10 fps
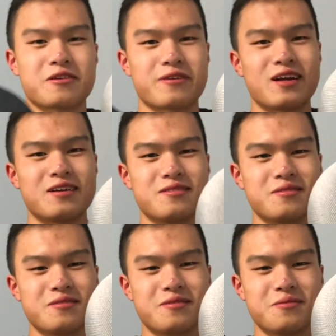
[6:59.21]
the gray.
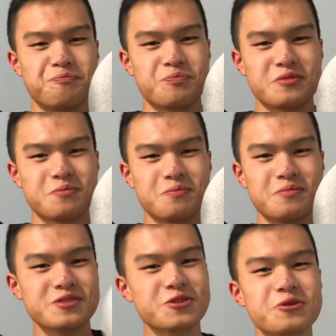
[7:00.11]

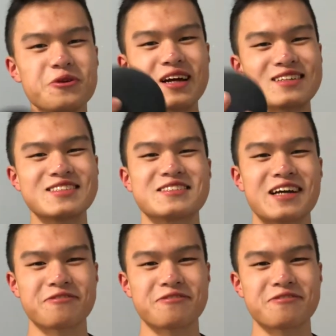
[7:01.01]
So you guys decide